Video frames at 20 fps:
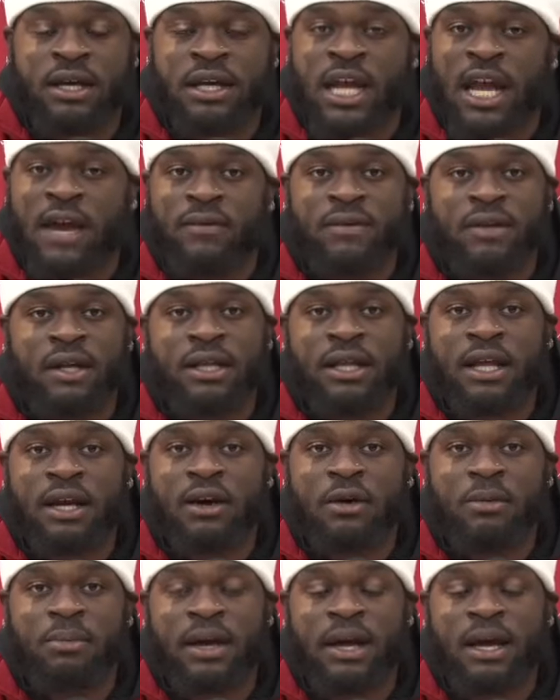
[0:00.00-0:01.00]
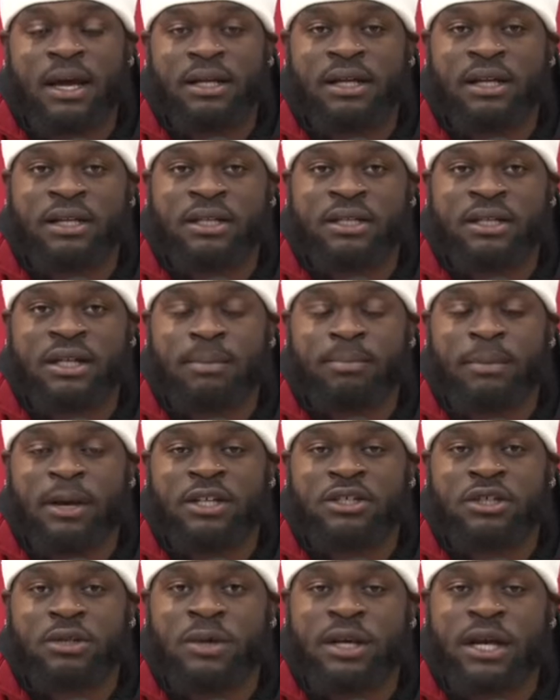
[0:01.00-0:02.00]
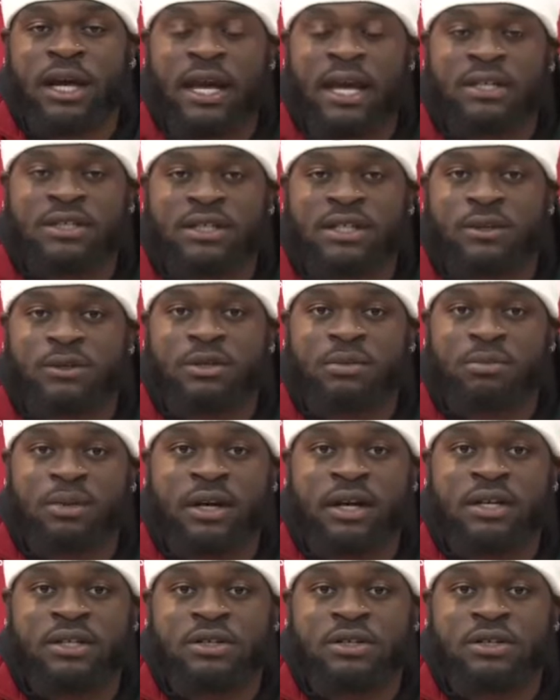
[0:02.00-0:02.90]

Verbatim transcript: everything down pat and get, make sure we can execute the play.